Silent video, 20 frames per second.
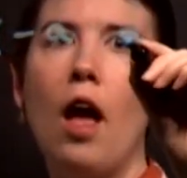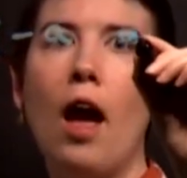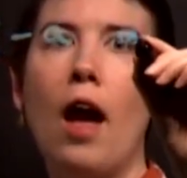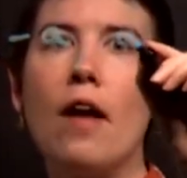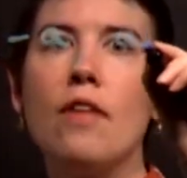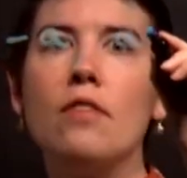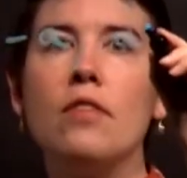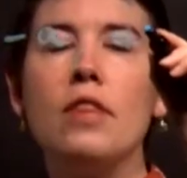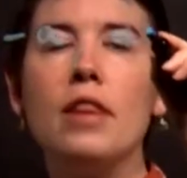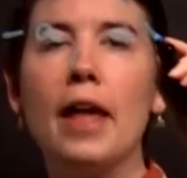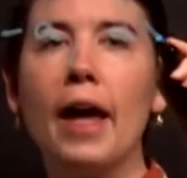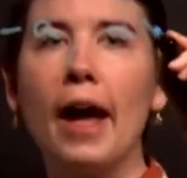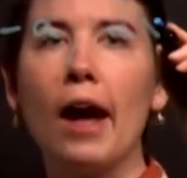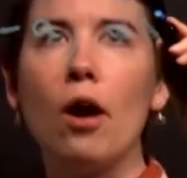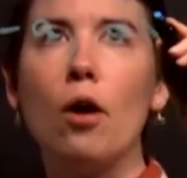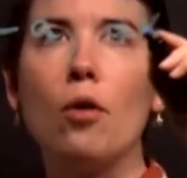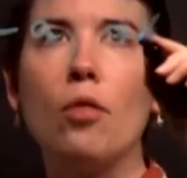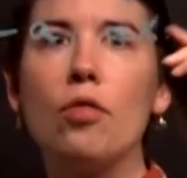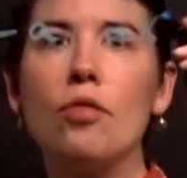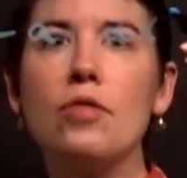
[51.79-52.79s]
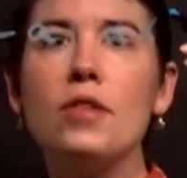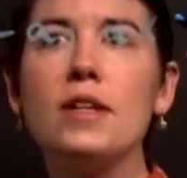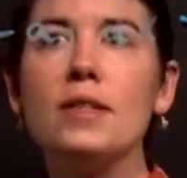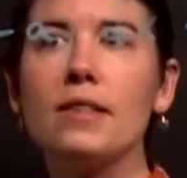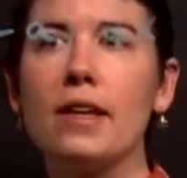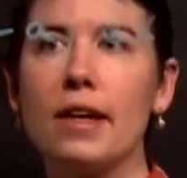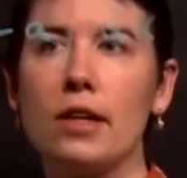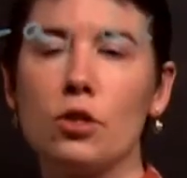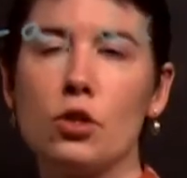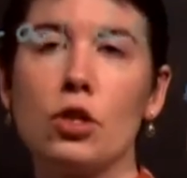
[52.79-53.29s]
And now
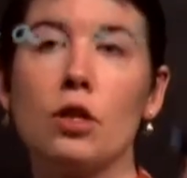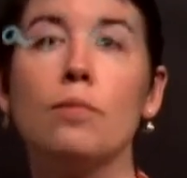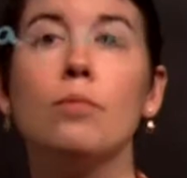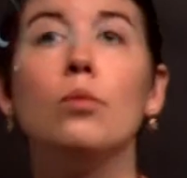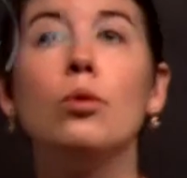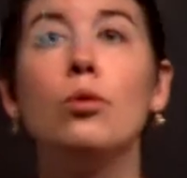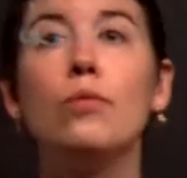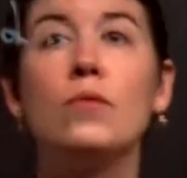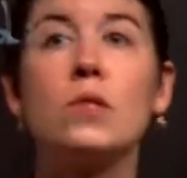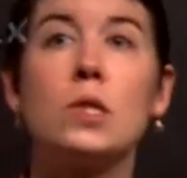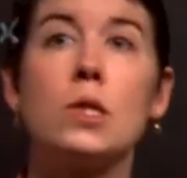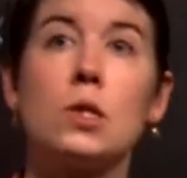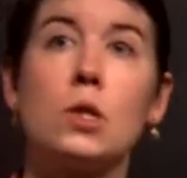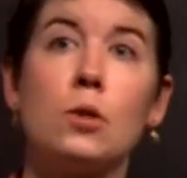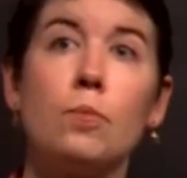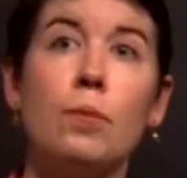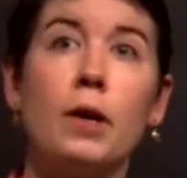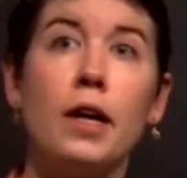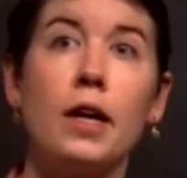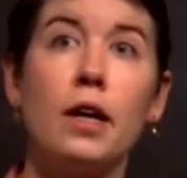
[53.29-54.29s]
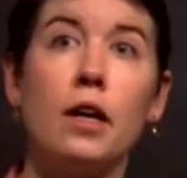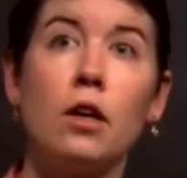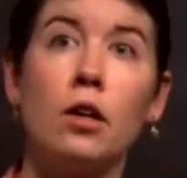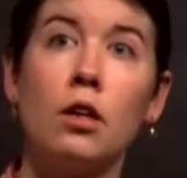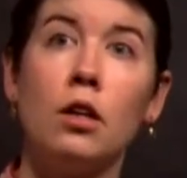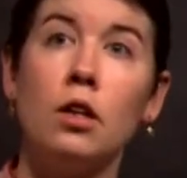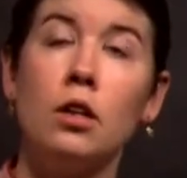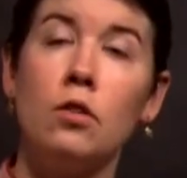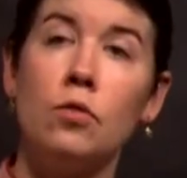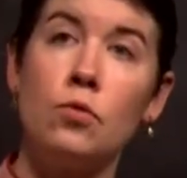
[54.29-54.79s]
this actually moves the
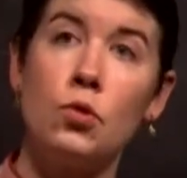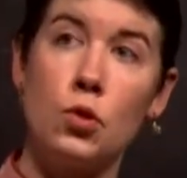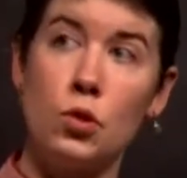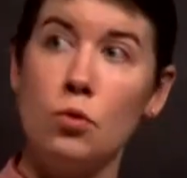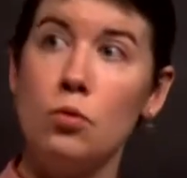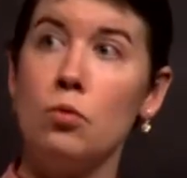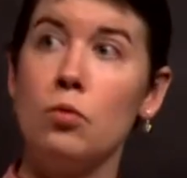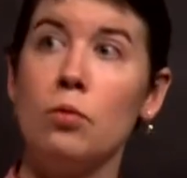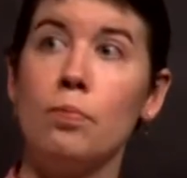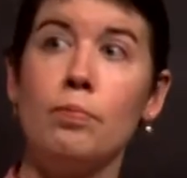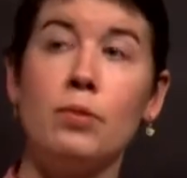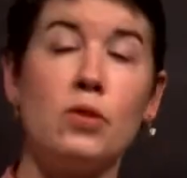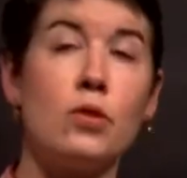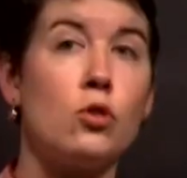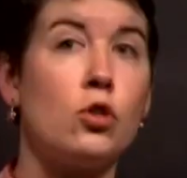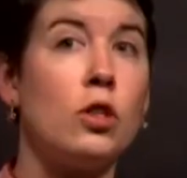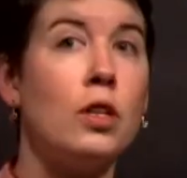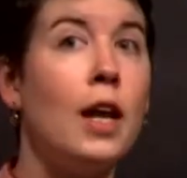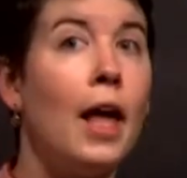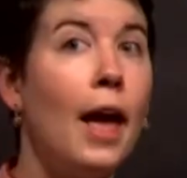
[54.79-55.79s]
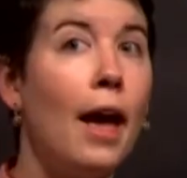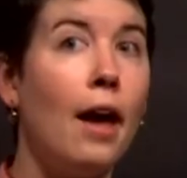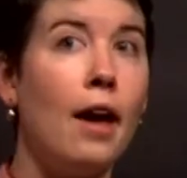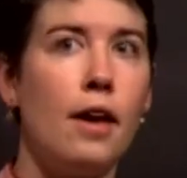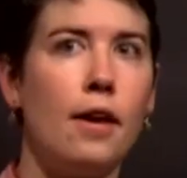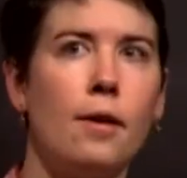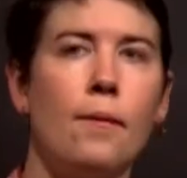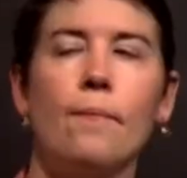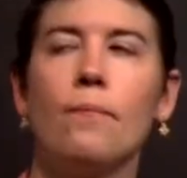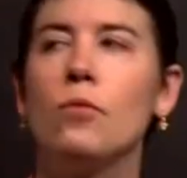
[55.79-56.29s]
spike to position
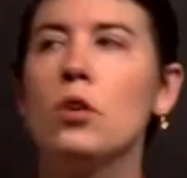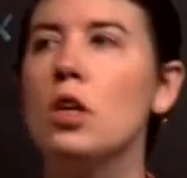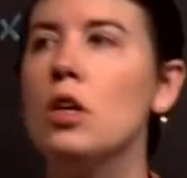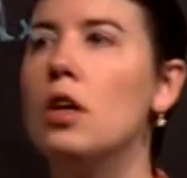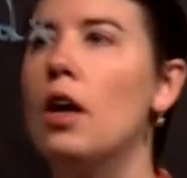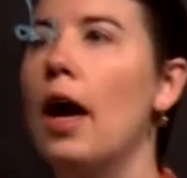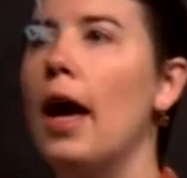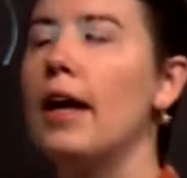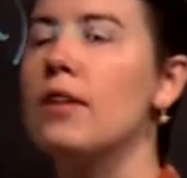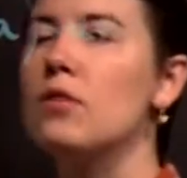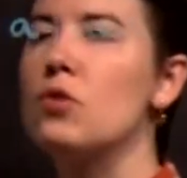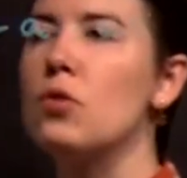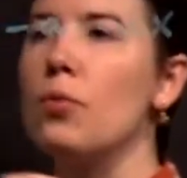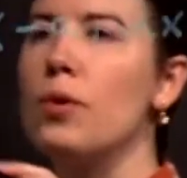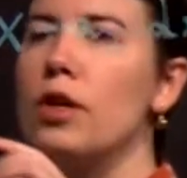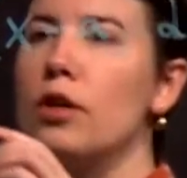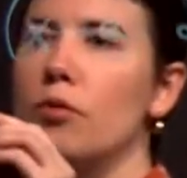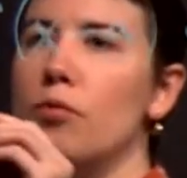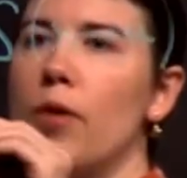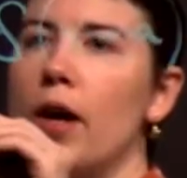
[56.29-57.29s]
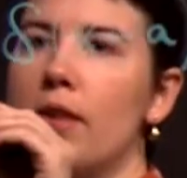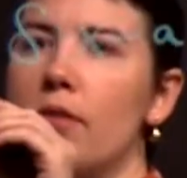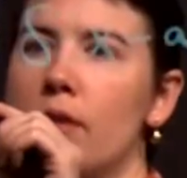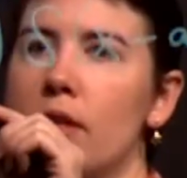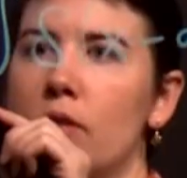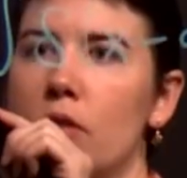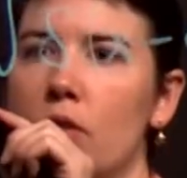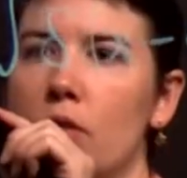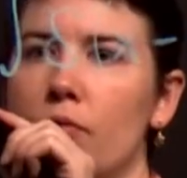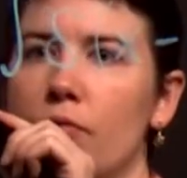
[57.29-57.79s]
a. And so we could write
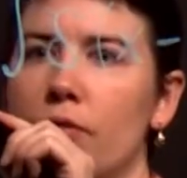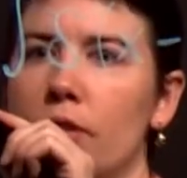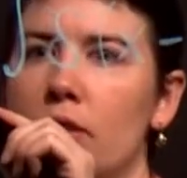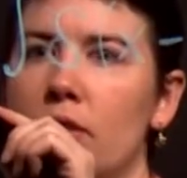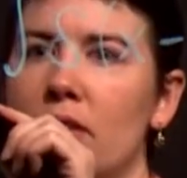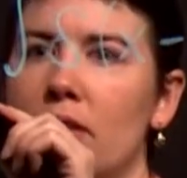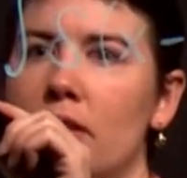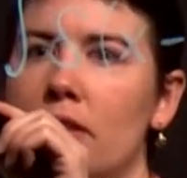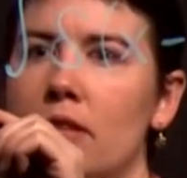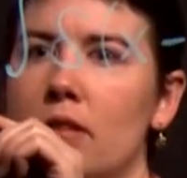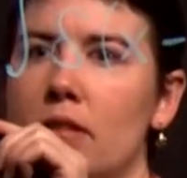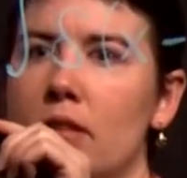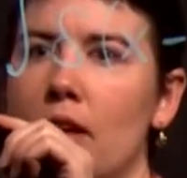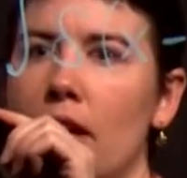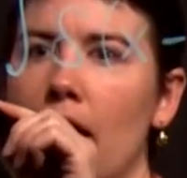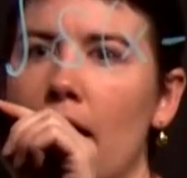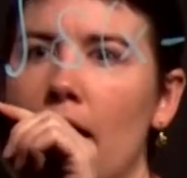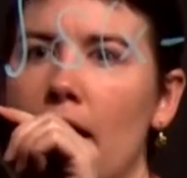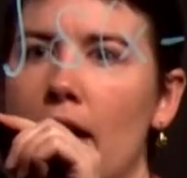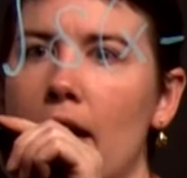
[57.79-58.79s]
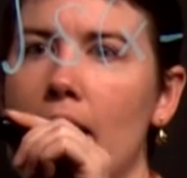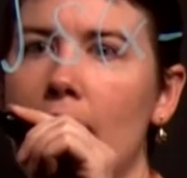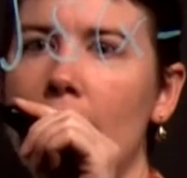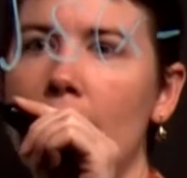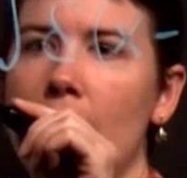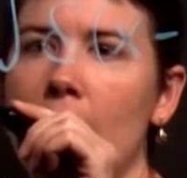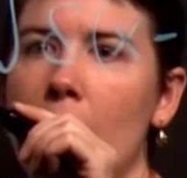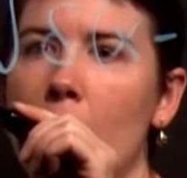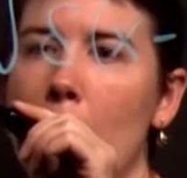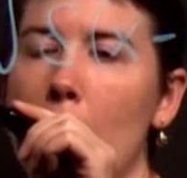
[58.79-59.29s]
this as, for instance,
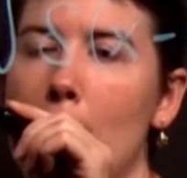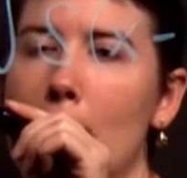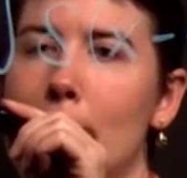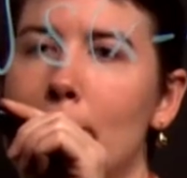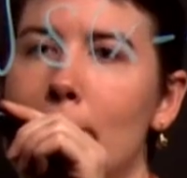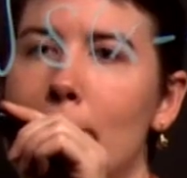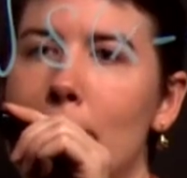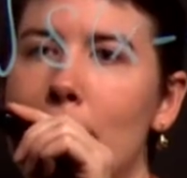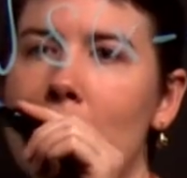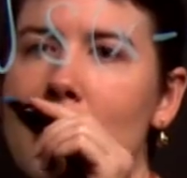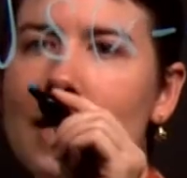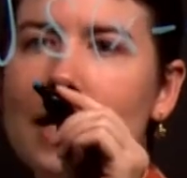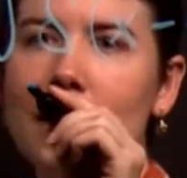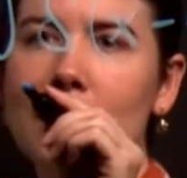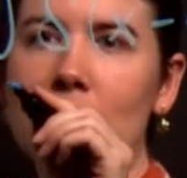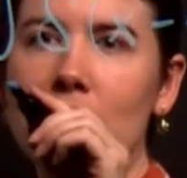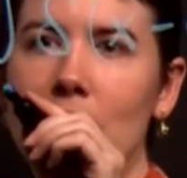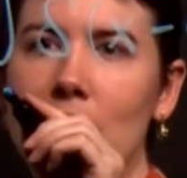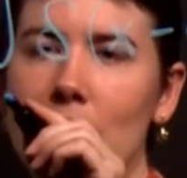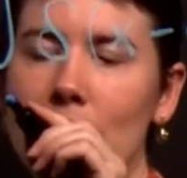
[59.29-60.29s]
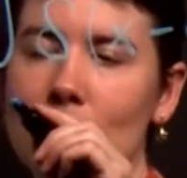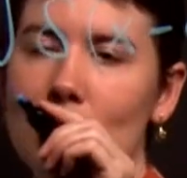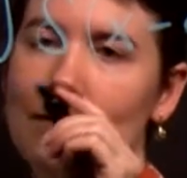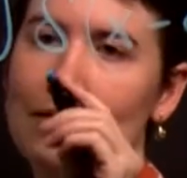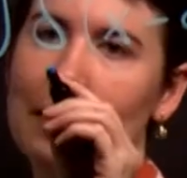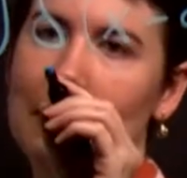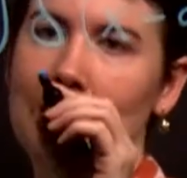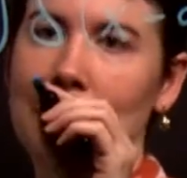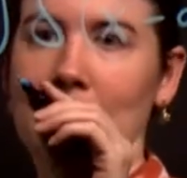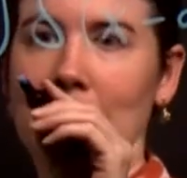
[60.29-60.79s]
a
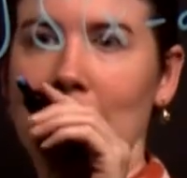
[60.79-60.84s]
minus